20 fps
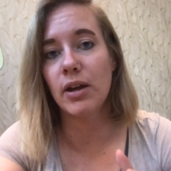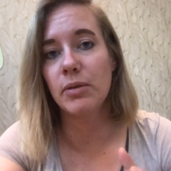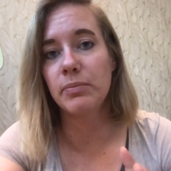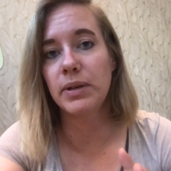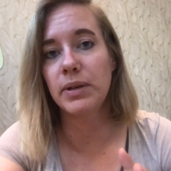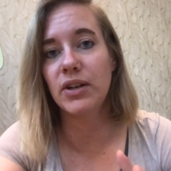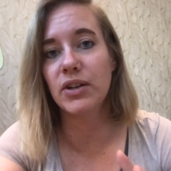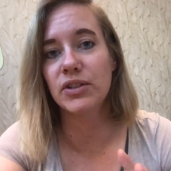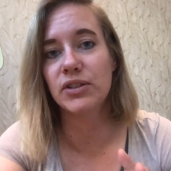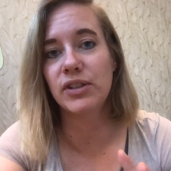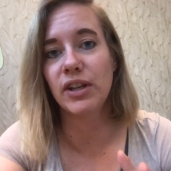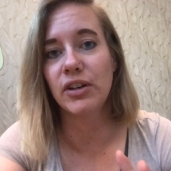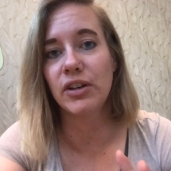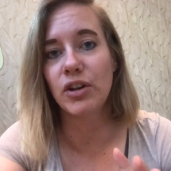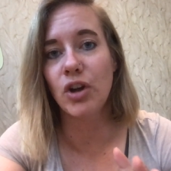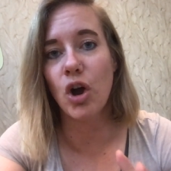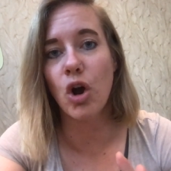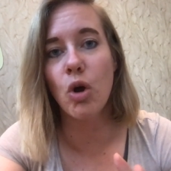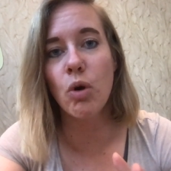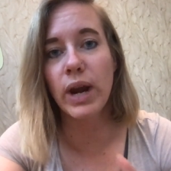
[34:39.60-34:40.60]
because
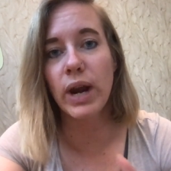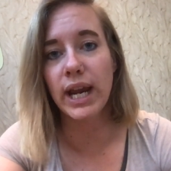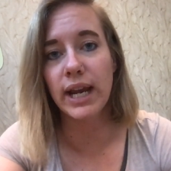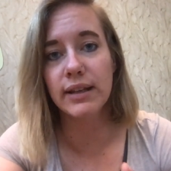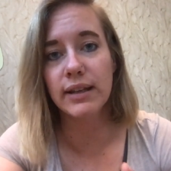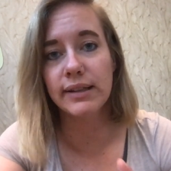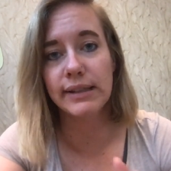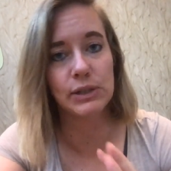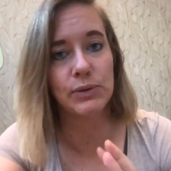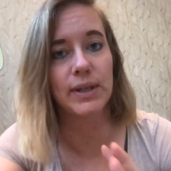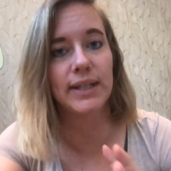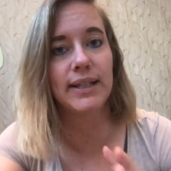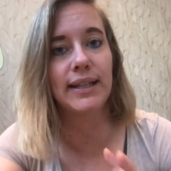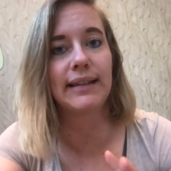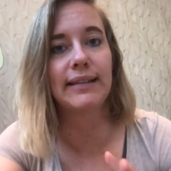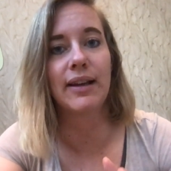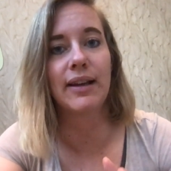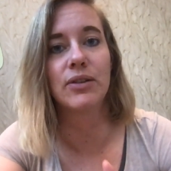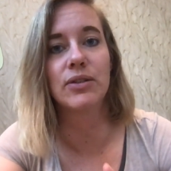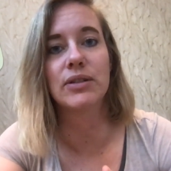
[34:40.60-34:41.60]
Dhanno hit
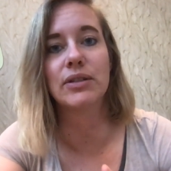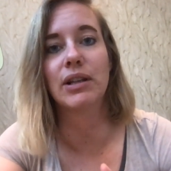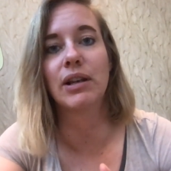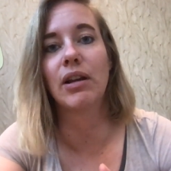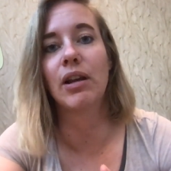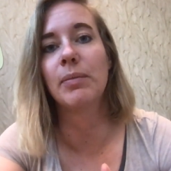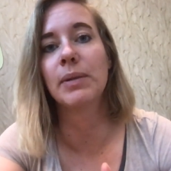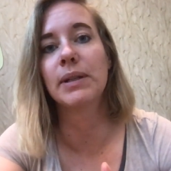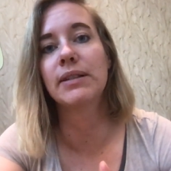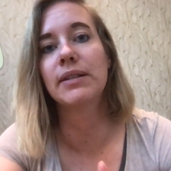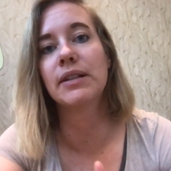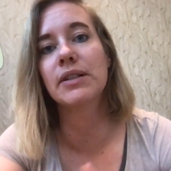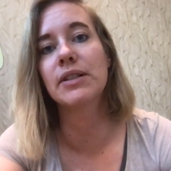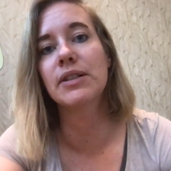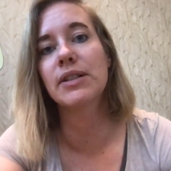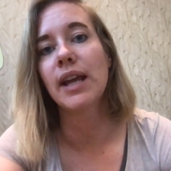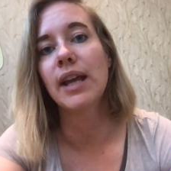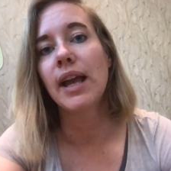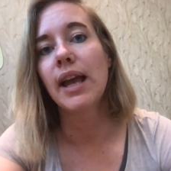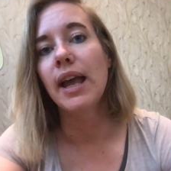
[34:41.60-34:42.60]
20,000
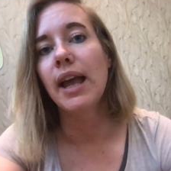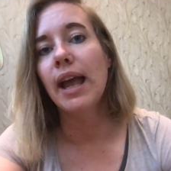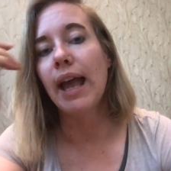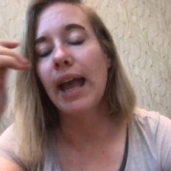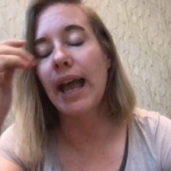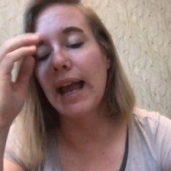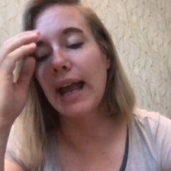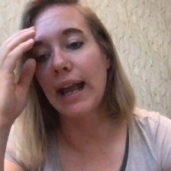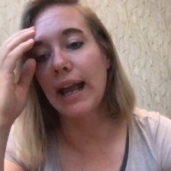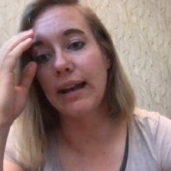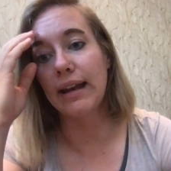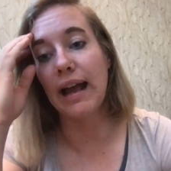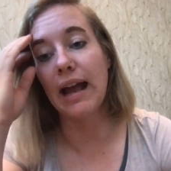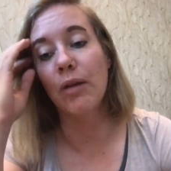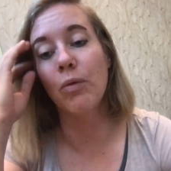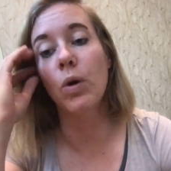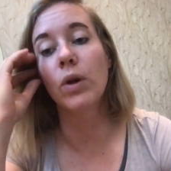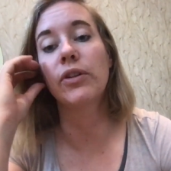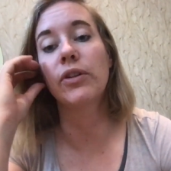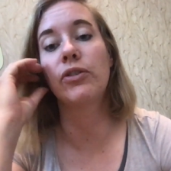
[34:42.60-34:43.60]
kilometers and I
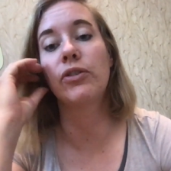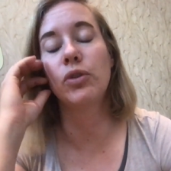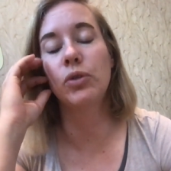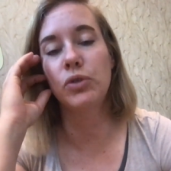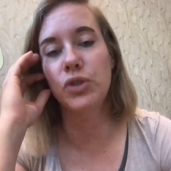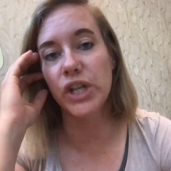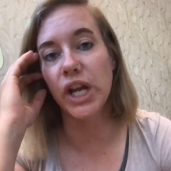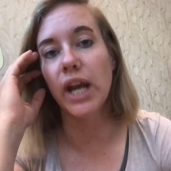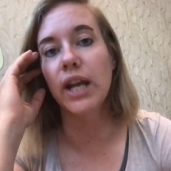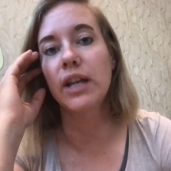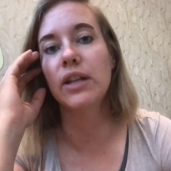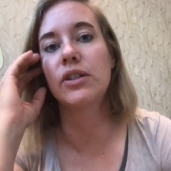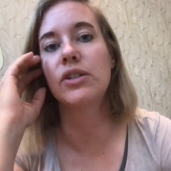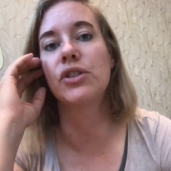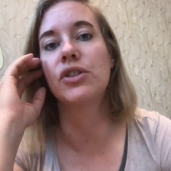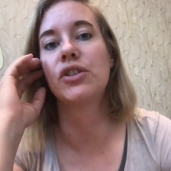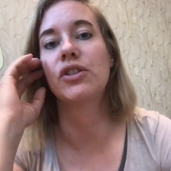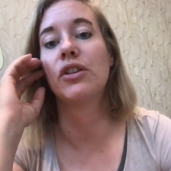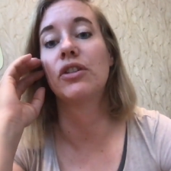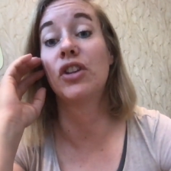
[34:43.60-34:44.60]
wanted to
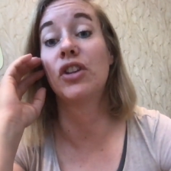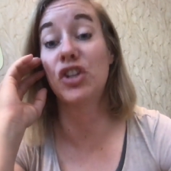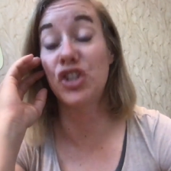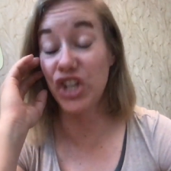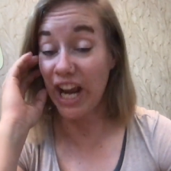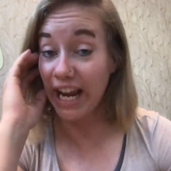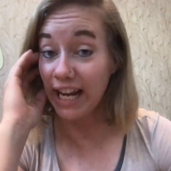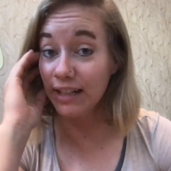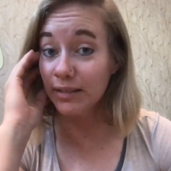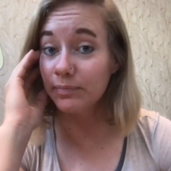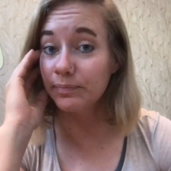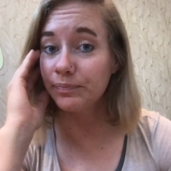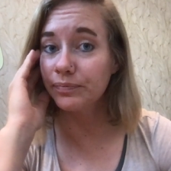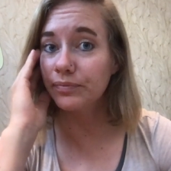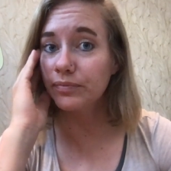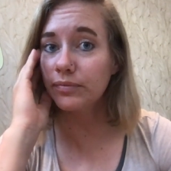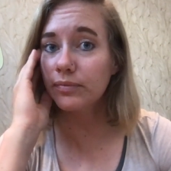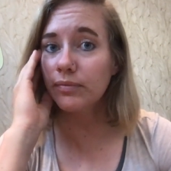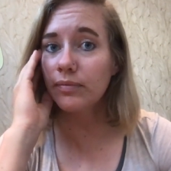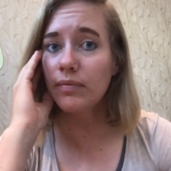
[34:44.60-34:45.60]
change the chain.
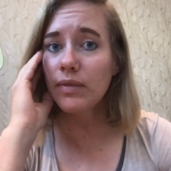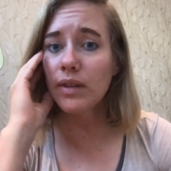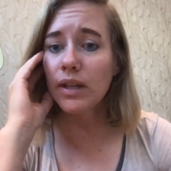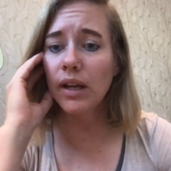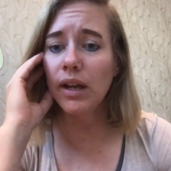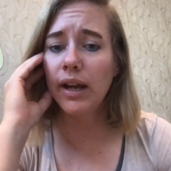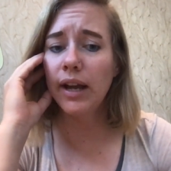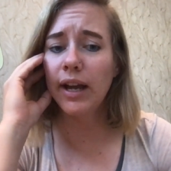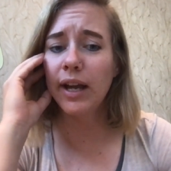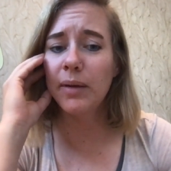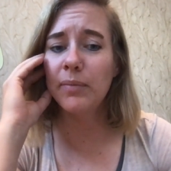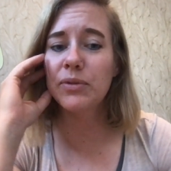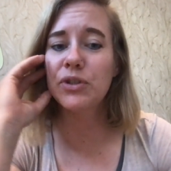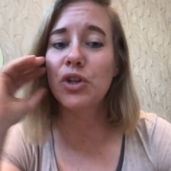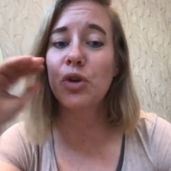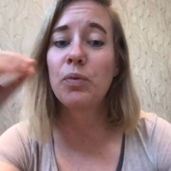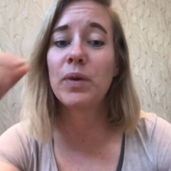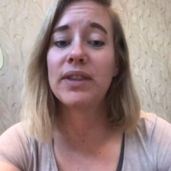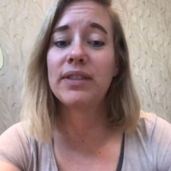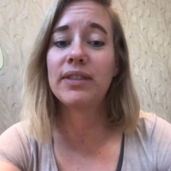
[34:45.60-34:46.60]

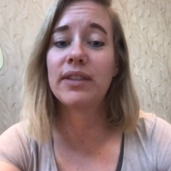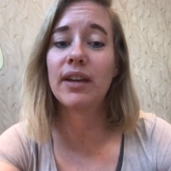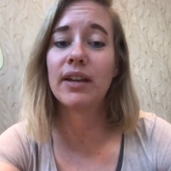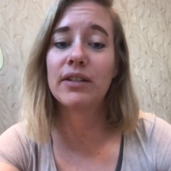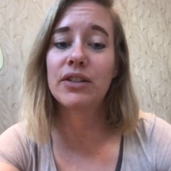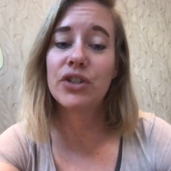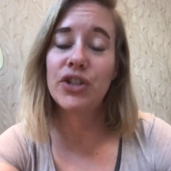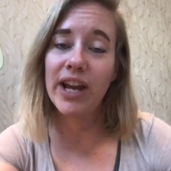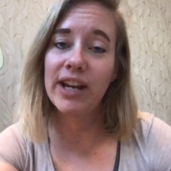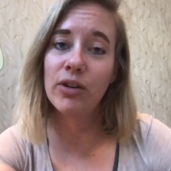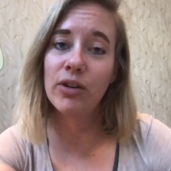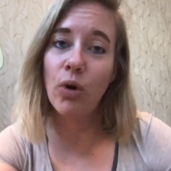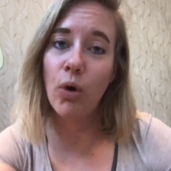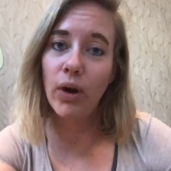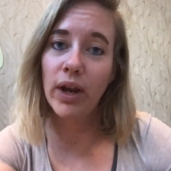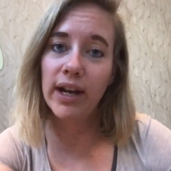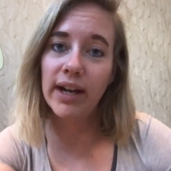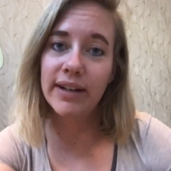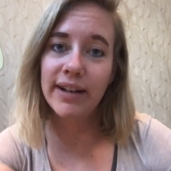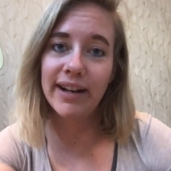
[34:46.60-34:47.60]
So with the chain
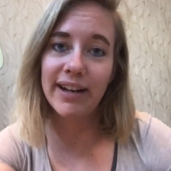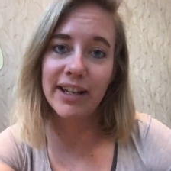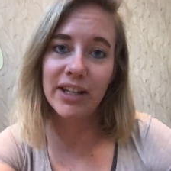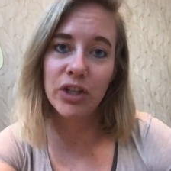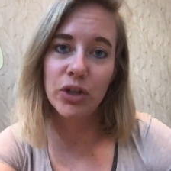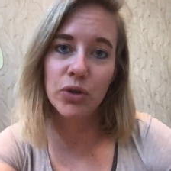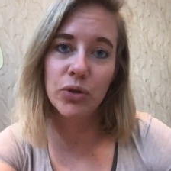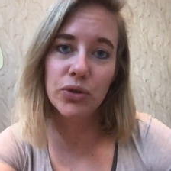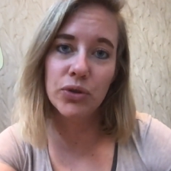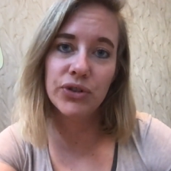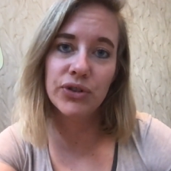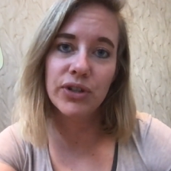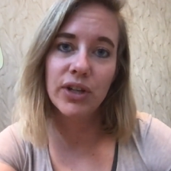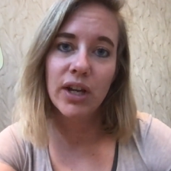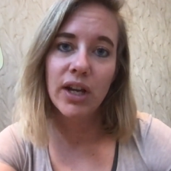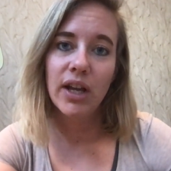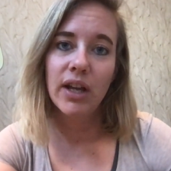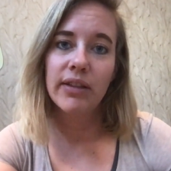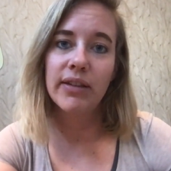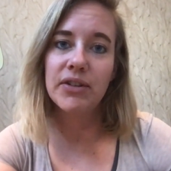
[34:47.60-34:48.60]
oiler that I used,
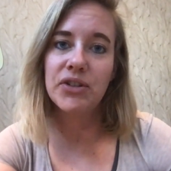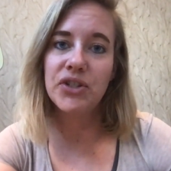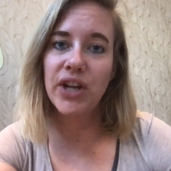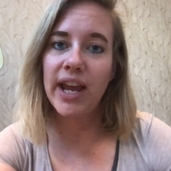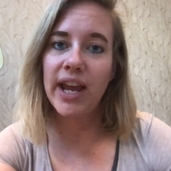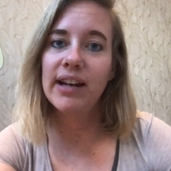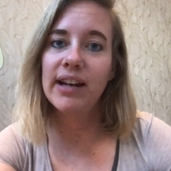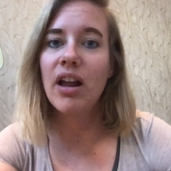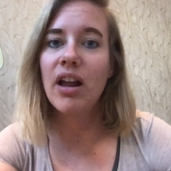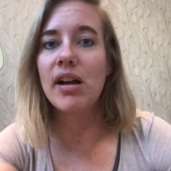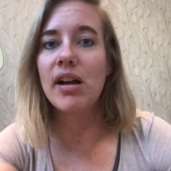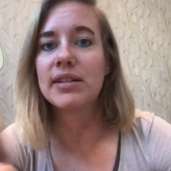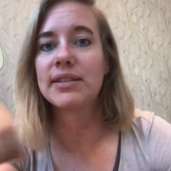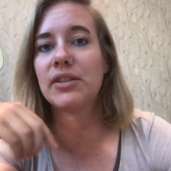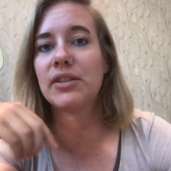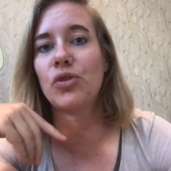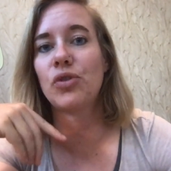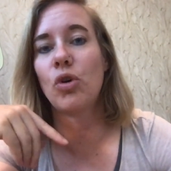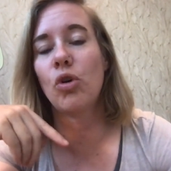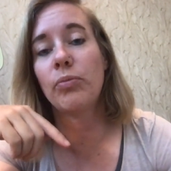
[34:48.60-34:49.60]
The chain
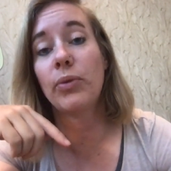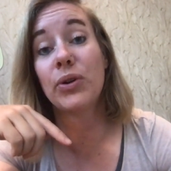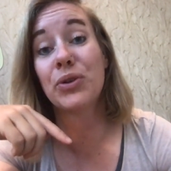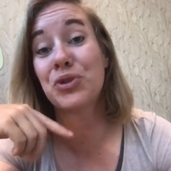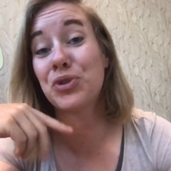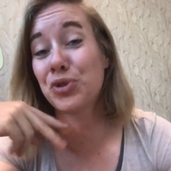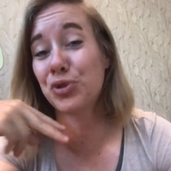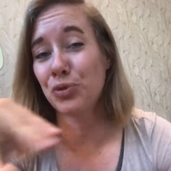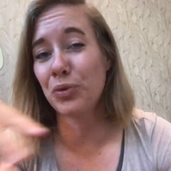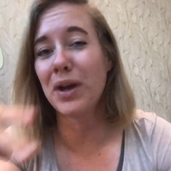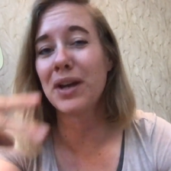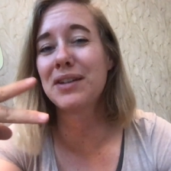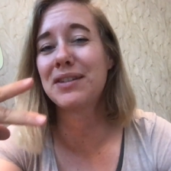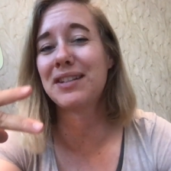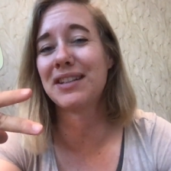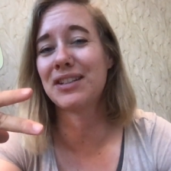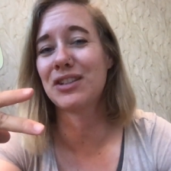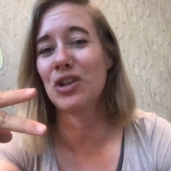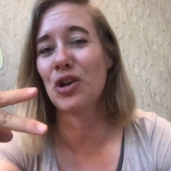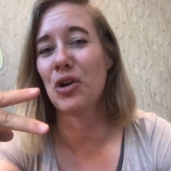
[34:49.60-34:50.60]
lasted almost
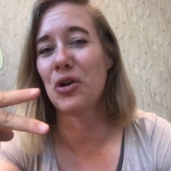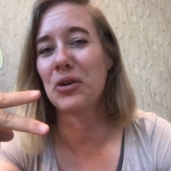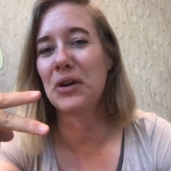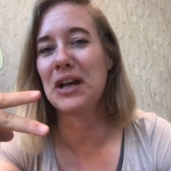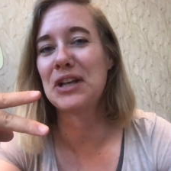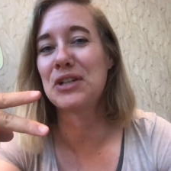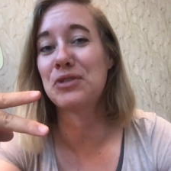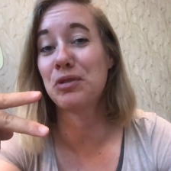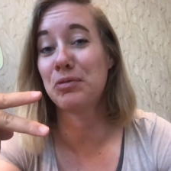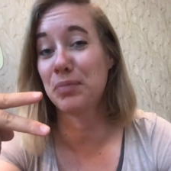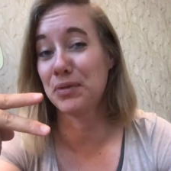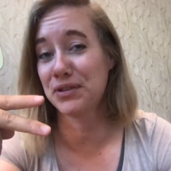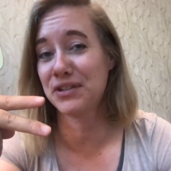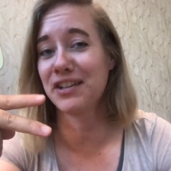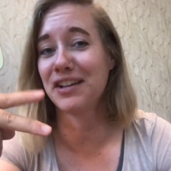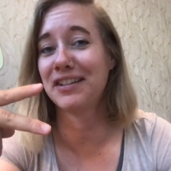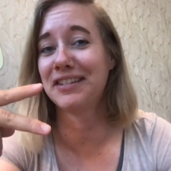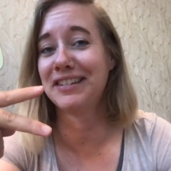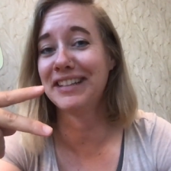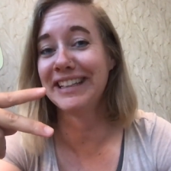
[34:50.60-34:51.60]
twice as long as with
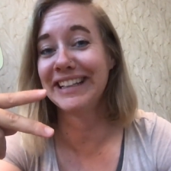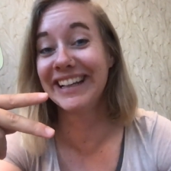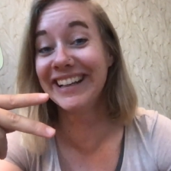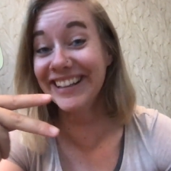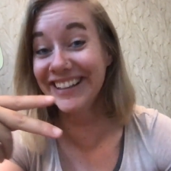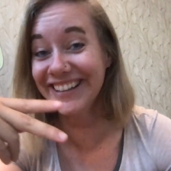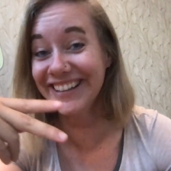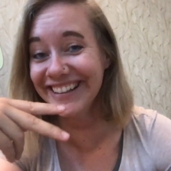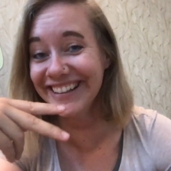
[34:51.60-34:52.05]
Basanti.